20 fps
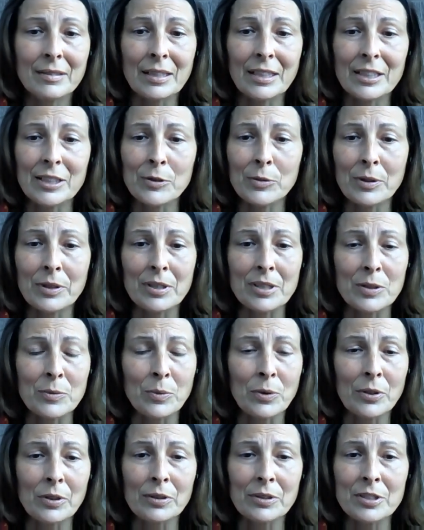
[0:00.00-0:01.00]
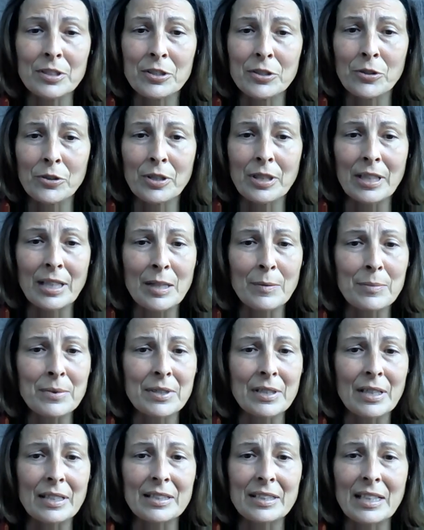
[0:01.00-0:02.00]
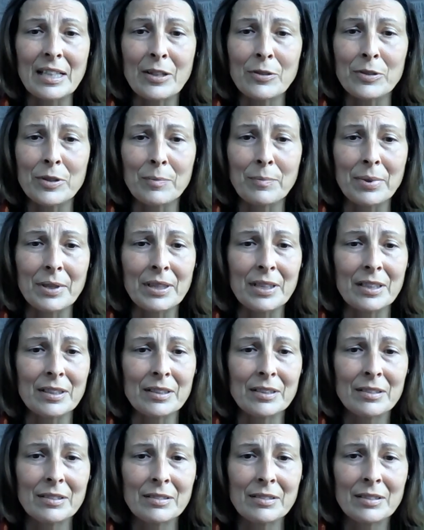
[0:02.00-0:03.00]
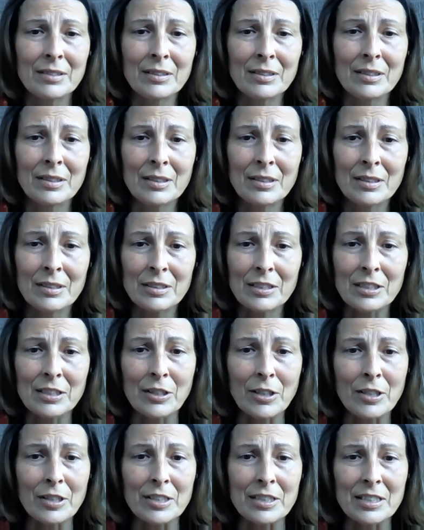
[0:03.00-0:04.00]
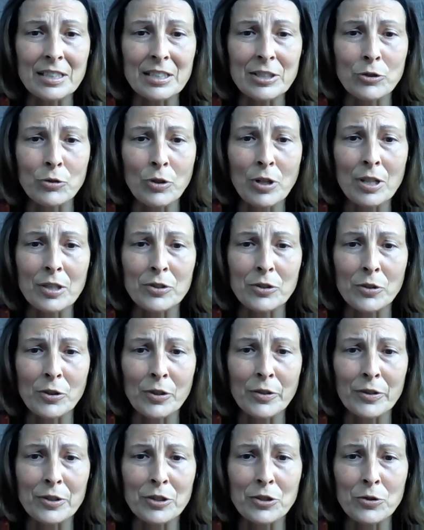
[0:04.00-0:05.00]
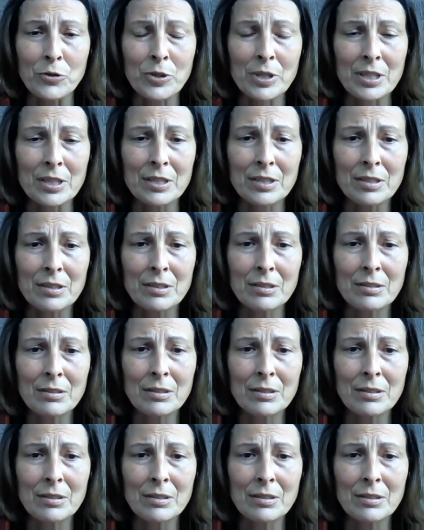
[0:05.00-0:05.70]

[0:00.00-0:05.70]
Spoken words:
That's what this world is turning upside down to be, as long as these drugs are on the streets.